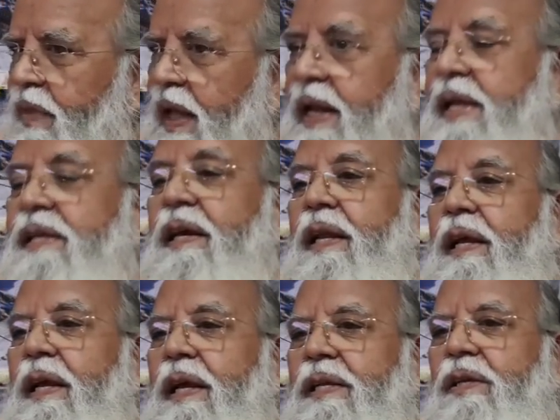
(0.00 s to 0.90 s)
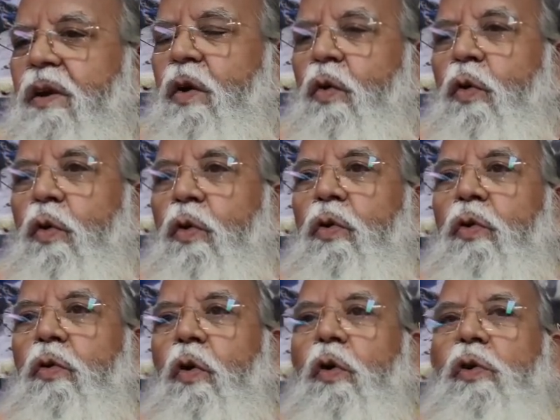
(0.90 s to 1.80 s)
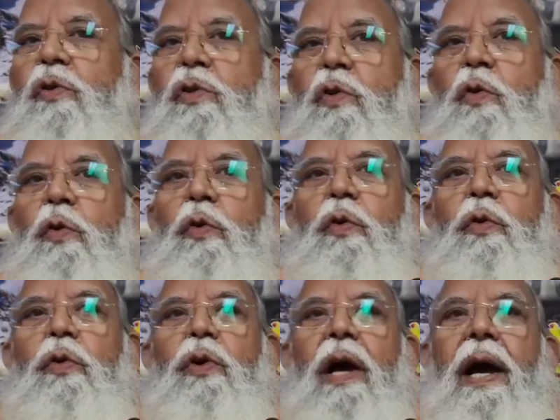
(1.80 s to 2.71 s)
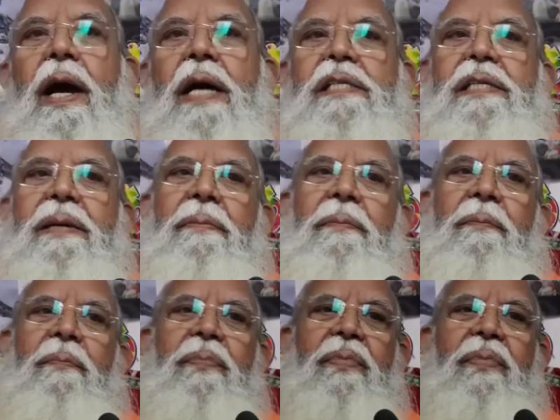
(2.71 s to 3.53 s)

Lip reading: The reason is, who goes to a gym?